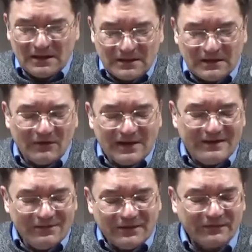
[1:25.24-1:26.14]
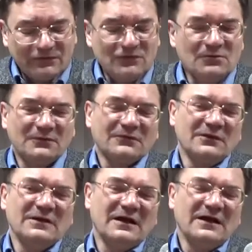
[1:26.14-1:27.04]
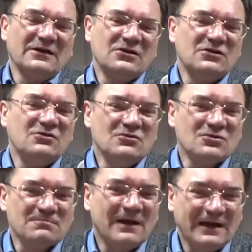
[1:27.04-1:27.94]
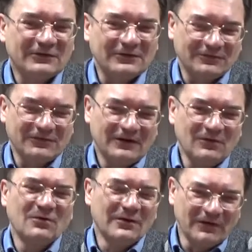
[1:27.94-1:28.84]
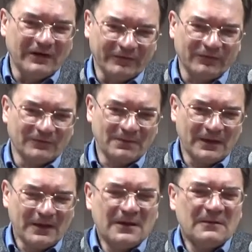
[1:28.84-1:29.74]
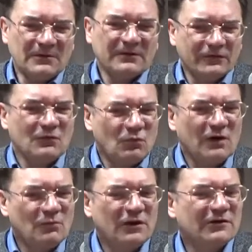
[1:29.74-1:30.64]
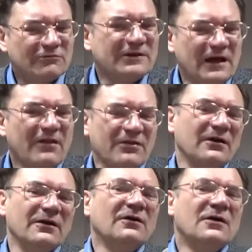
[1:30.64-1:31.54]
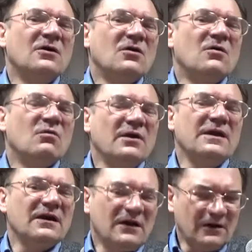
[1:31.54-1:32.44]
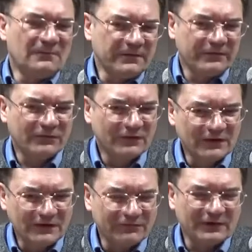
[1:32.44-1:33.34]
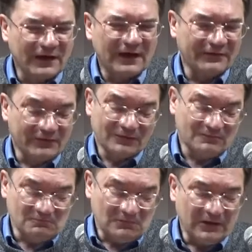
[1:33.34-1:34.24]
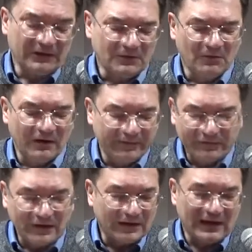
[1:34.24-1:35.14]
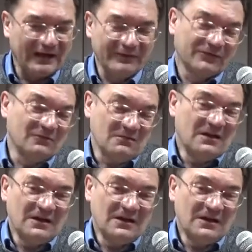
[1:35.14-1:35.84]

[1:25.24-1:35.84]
Now, in this, you see a huge pattern for all of us, because in one way or another, we are perceived as, likewise, uh, as